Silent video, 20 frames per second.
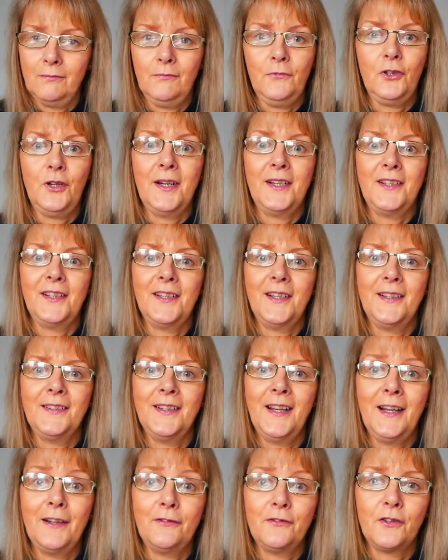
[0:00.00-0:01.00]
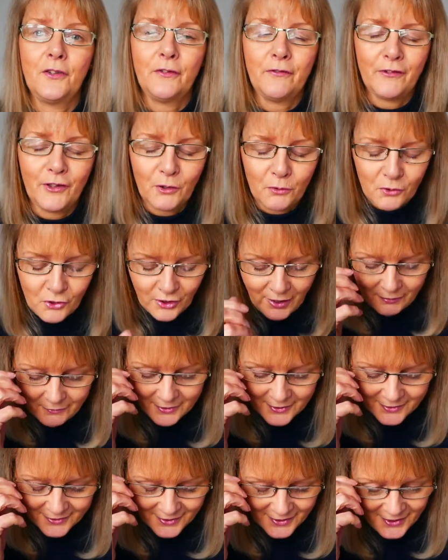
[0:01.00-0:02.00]
Try saying that after a few
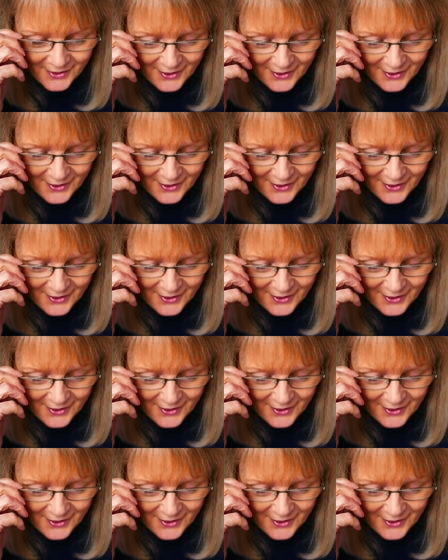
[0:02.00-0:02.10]
sherries.